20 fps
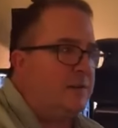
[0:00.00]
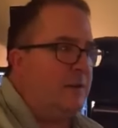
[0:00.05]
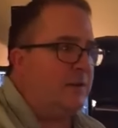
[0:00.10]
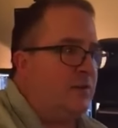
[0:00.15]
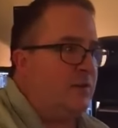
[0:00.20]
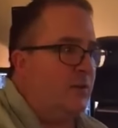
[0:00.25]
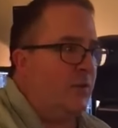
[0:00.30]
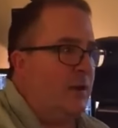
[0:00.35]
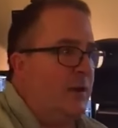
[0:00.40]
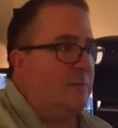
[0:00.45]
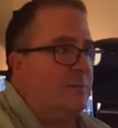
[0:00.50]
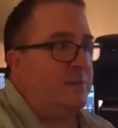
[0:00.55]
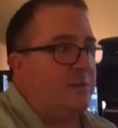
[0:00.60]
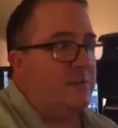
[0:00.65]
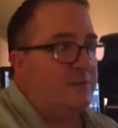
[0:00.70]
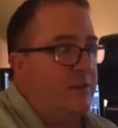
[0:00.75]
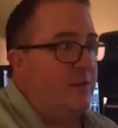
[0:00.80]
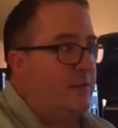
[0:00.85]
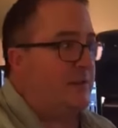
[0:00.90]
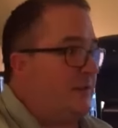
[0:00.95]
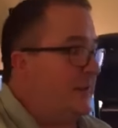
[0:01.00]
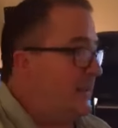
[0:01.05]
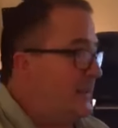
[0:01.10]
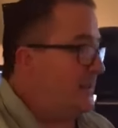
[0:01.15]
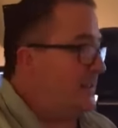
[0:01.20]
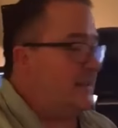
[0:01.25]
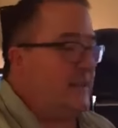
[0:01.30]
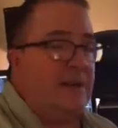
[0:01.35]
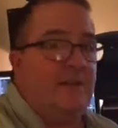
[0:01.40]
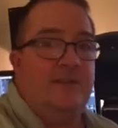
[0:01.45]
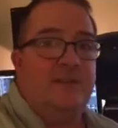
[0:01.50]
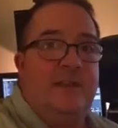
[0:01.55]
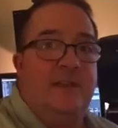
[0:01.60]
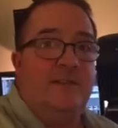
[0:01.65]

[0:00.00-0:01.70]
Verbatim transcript: the drums, just this sound,